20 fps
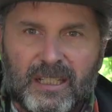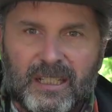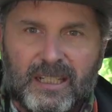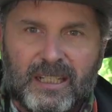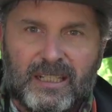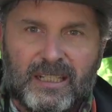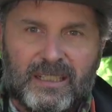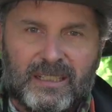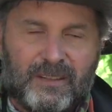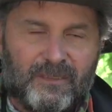
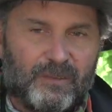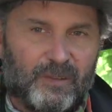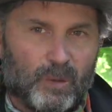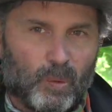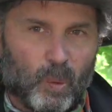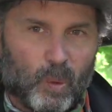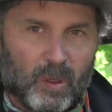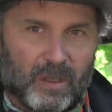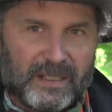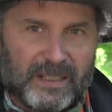And if you
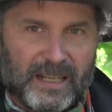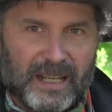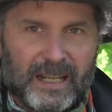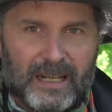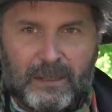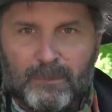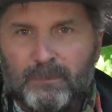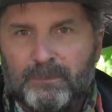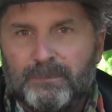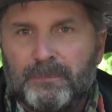work at
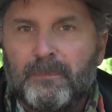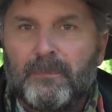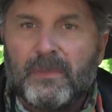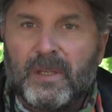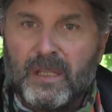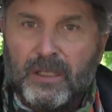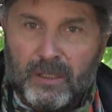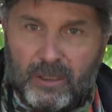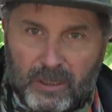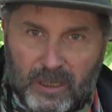them,
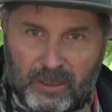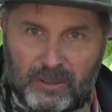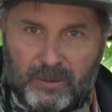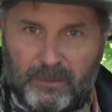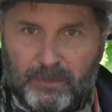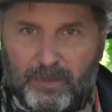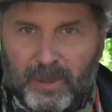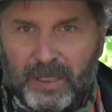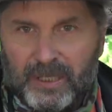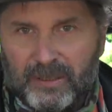you'll get
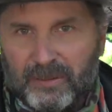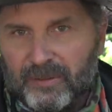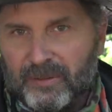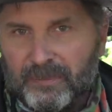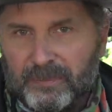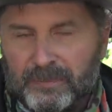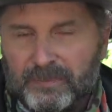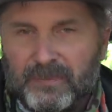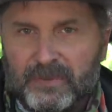some bites.